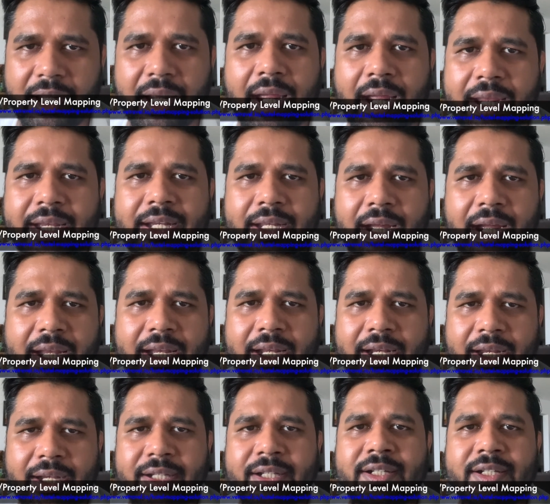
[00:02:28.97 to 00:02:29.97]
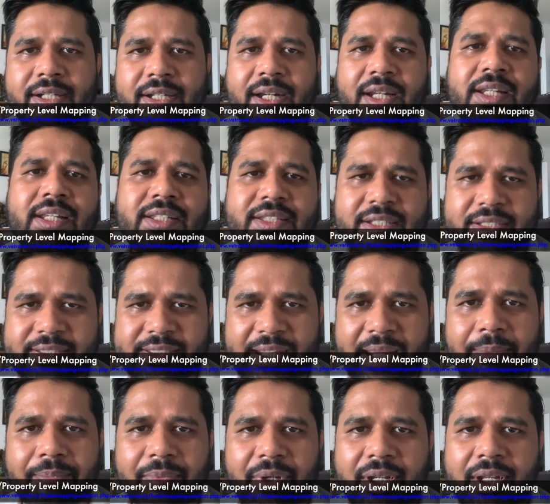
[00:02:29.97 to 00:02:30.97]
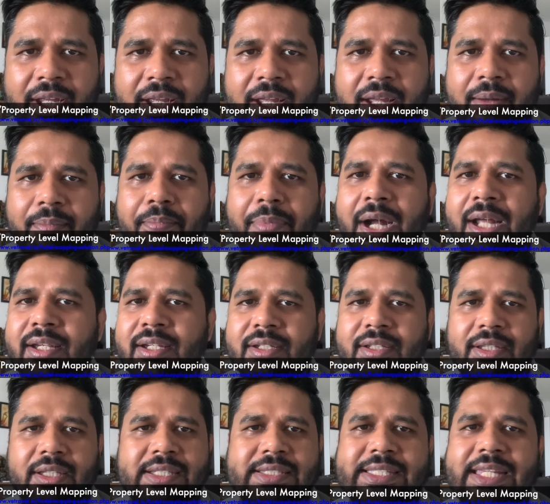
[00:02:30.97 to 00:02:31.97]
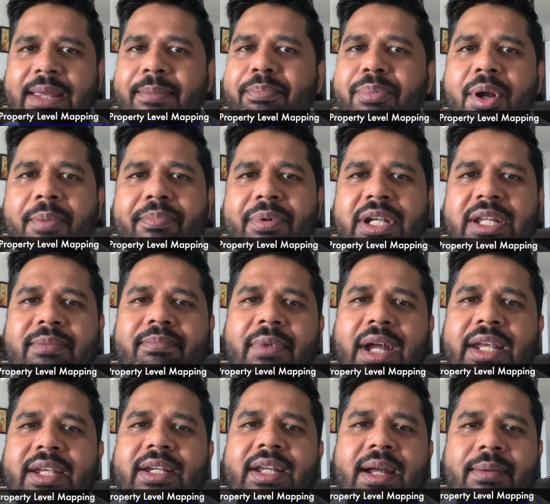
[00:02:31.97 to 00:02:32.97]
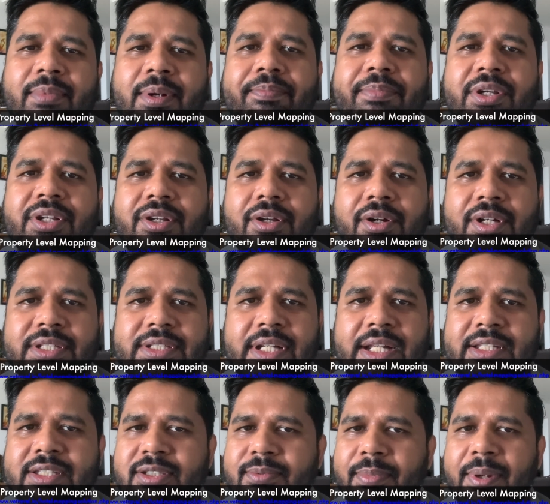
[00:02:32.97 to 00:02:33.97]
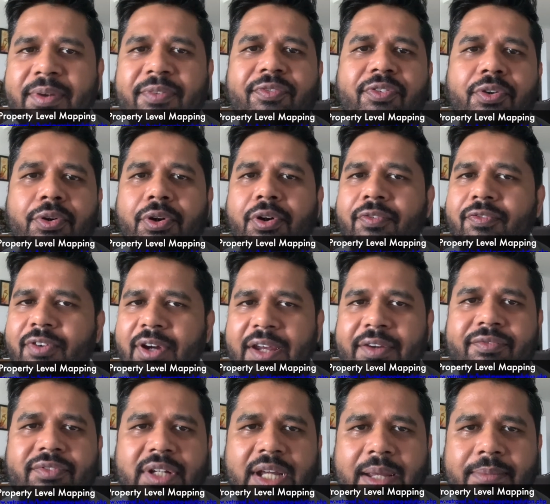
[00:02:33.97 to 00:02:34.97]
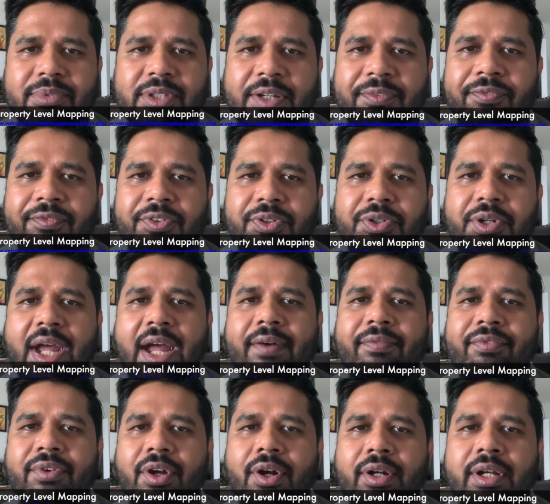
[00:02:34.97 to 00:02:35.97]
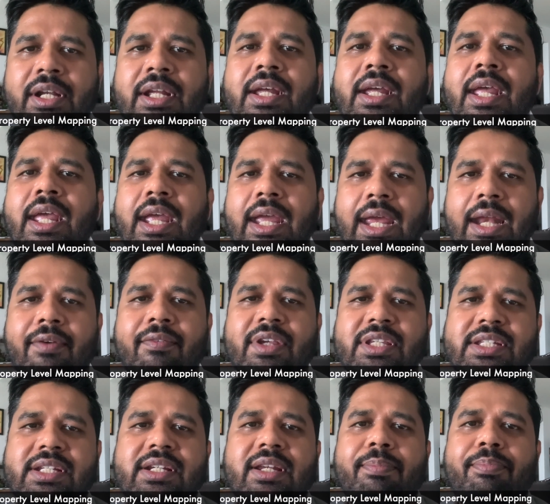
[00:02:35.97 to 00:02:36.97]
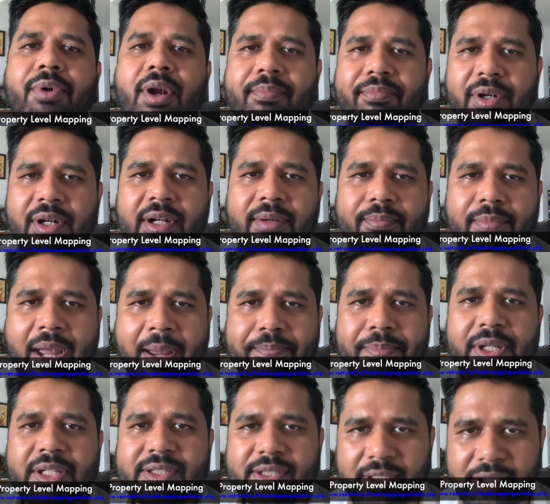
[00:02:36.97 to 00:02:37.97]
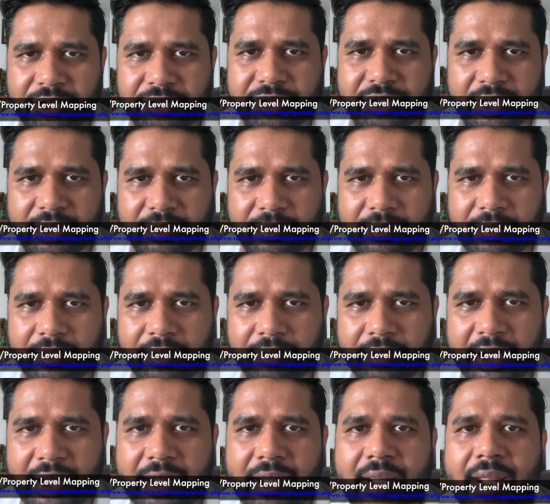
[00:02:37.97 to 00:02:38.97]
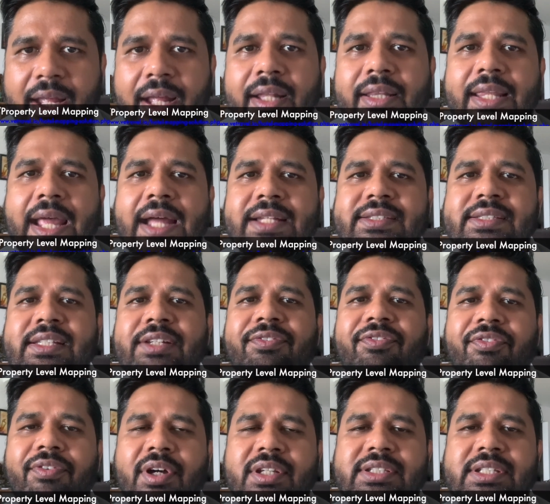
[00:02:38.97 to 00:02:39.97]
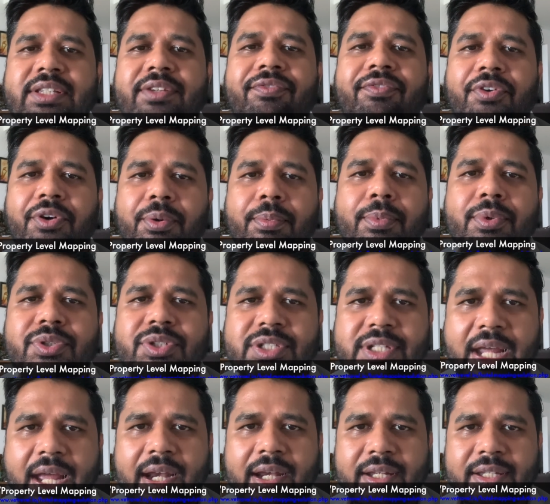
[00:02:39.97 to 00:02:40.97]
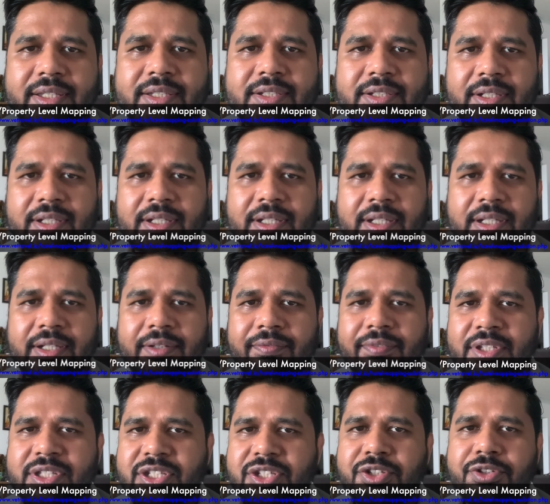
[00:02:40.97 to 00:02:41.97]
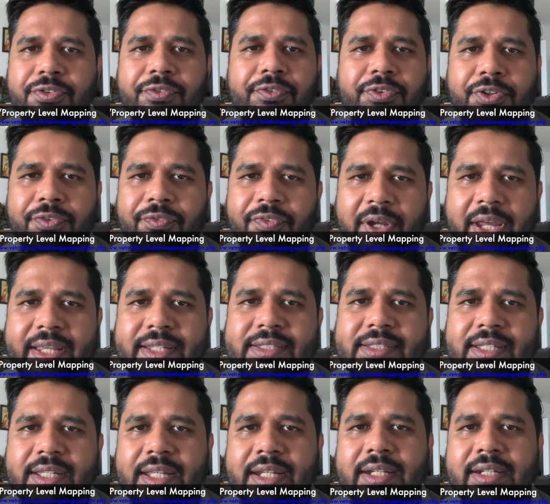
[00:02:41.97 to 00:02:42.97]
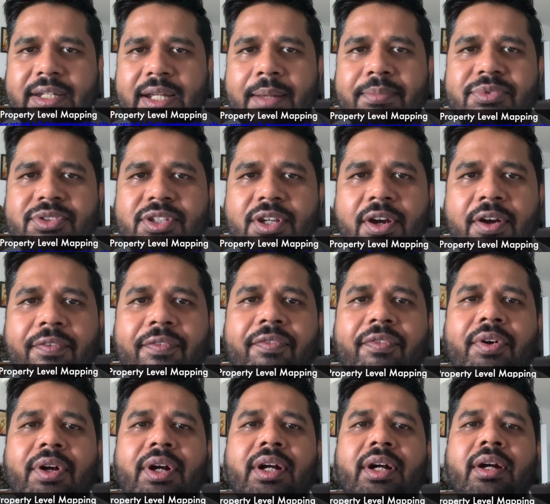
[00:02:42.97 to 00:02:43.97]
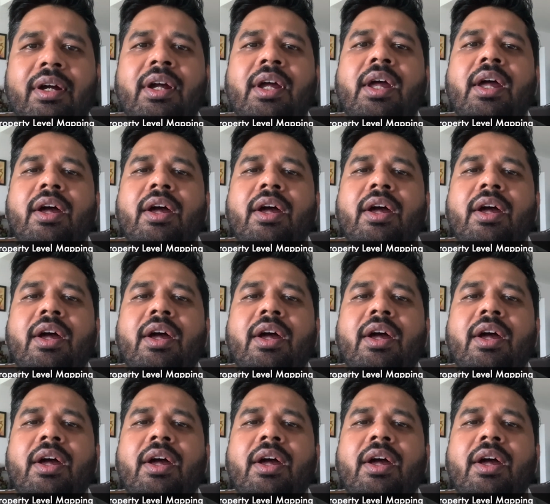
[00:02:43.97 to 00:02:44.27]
I, I identically the same but the same property might come up in your results maybe four or five times if you have not invested a proper mapping solution okay that's the first and the foremost challenge uh, which you would face in terms of uh,